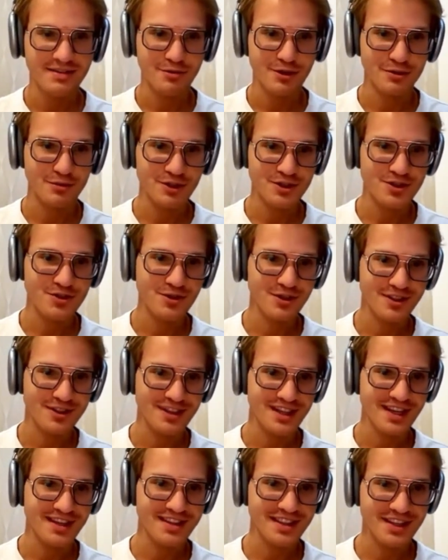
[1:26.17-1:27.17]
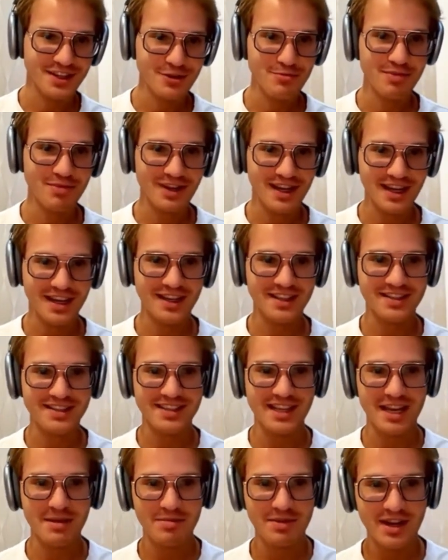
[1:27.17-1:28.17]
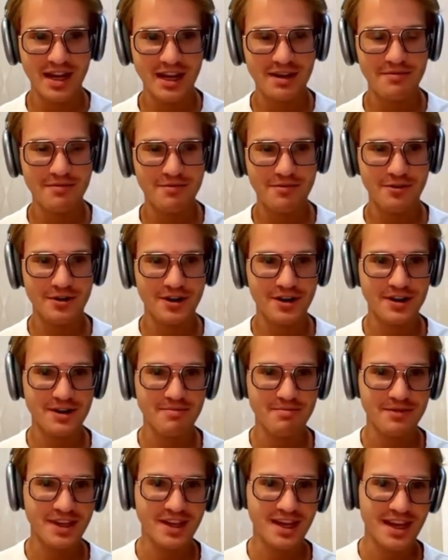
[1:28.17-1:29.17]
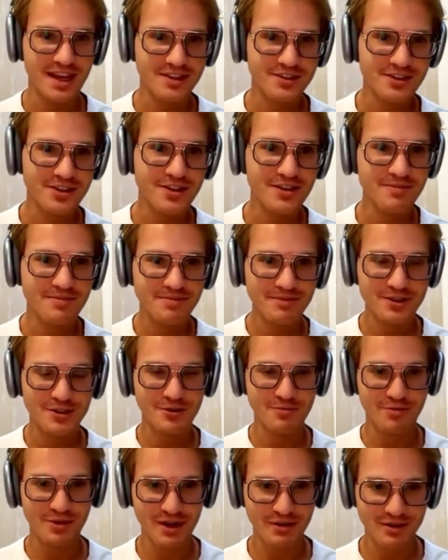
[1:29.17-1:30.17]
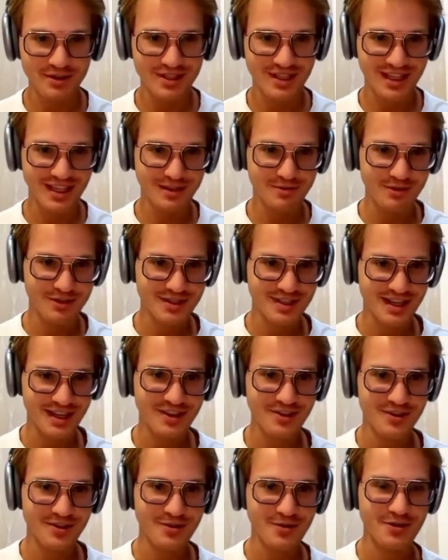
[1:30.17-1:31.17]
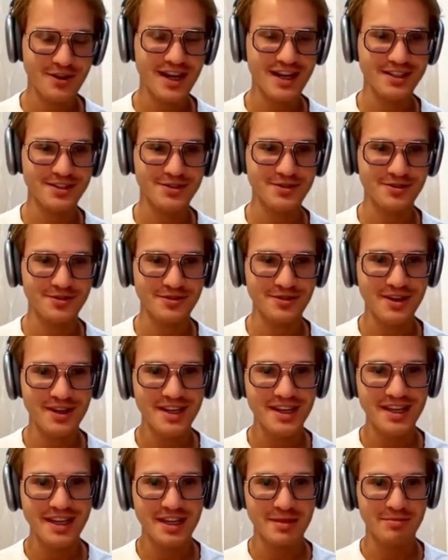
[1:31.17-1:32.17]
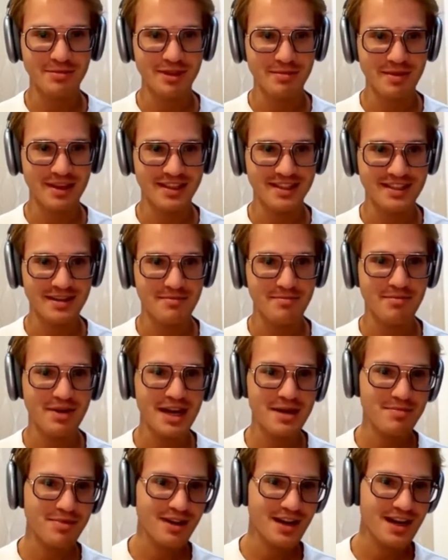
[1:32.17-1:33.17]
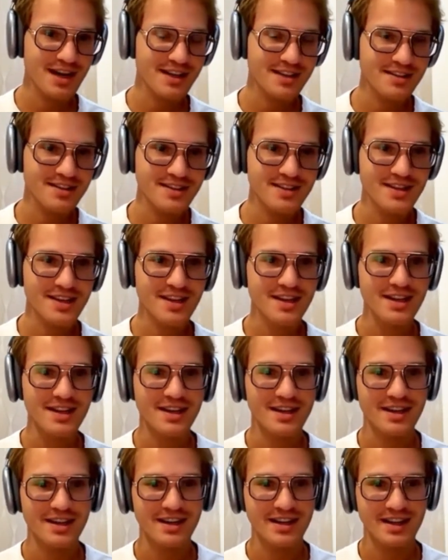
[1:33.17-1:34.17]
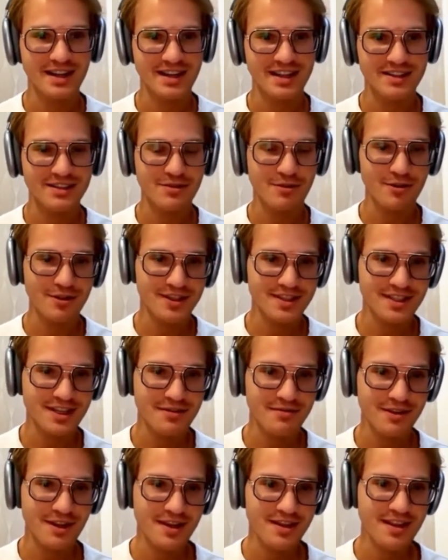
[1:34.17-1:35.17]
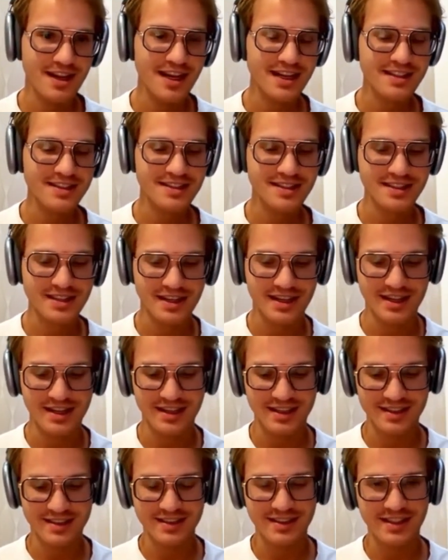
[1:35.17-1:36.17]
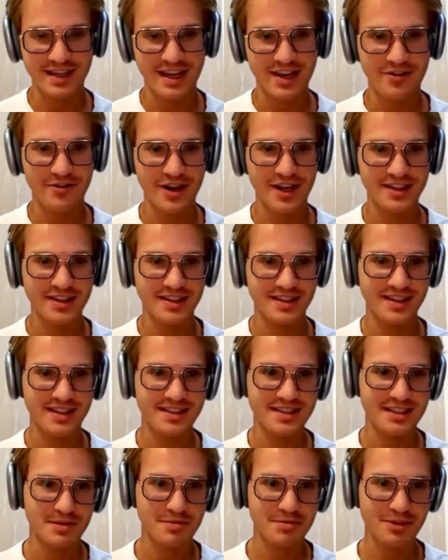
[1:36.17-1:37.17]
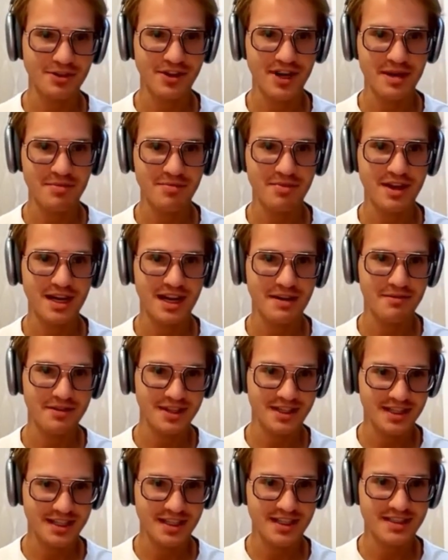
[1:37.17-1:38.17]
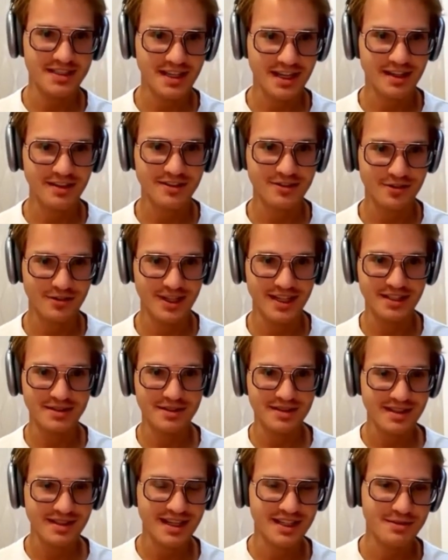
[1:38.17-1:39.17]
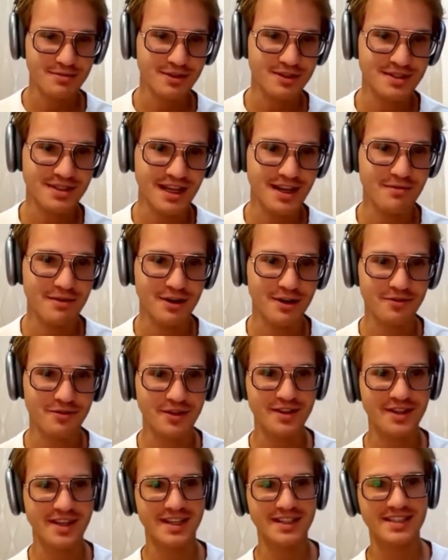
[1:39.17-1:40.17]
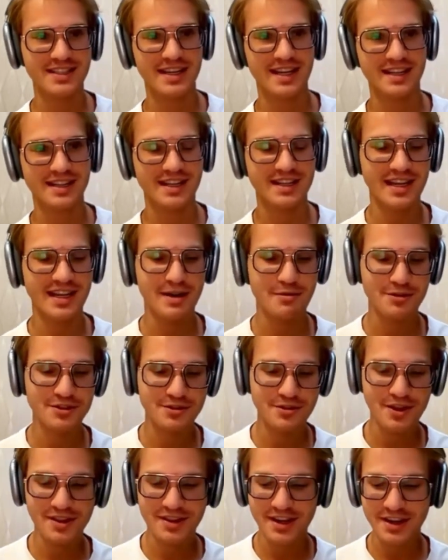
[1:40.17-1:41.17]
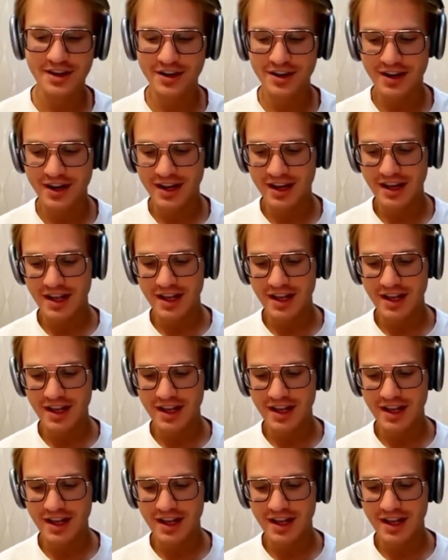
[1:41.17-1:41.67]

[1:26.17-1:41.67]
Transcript: what was called the new plugins API for the Ktor. So previously it was you had to implement some pipelines and all the stuff like that. And I created the simpler API with the DSL. So that was one of the things that I was doing there.